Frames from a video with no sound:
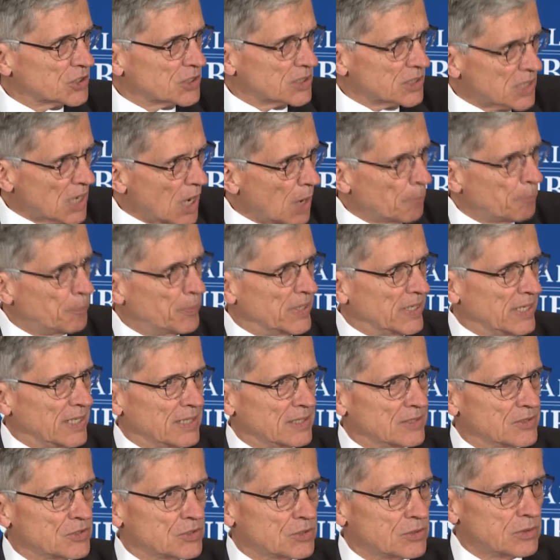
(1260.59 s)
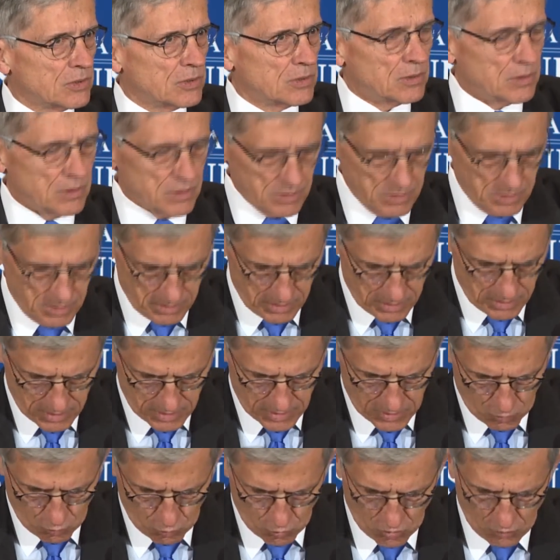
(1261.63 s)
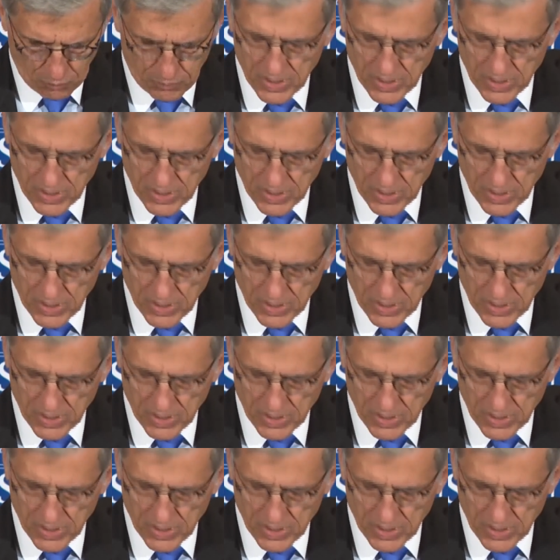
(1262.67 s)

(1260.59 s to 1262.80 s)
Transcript: companies will